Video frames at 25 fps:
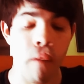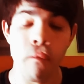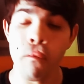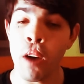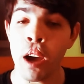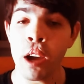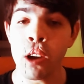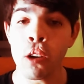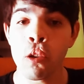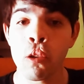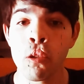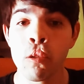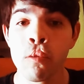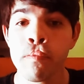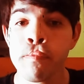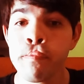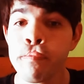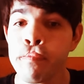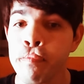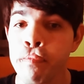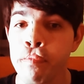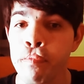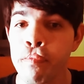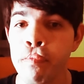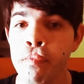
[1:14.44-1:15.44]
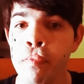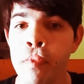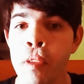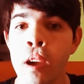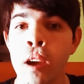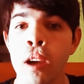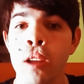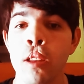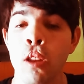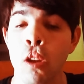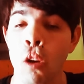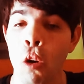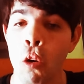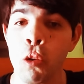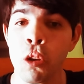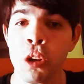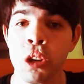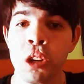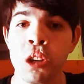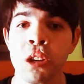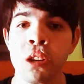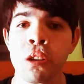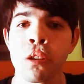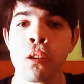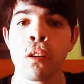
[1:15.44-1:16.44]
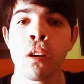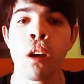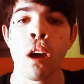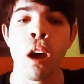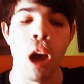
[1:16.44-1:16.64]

Michael, the oldest,